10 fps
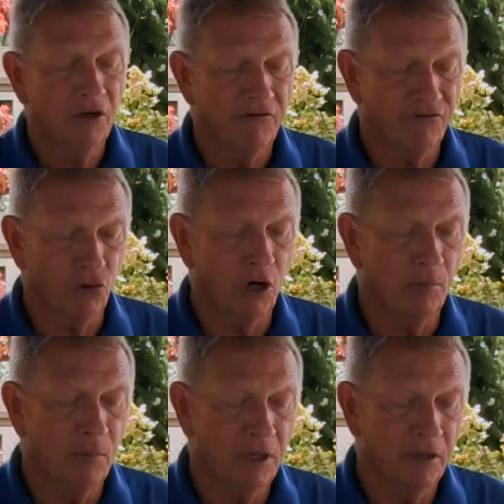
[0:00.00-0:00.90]

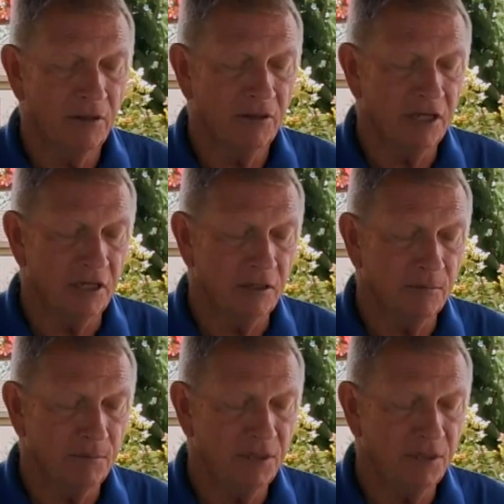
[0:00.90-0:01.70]
from the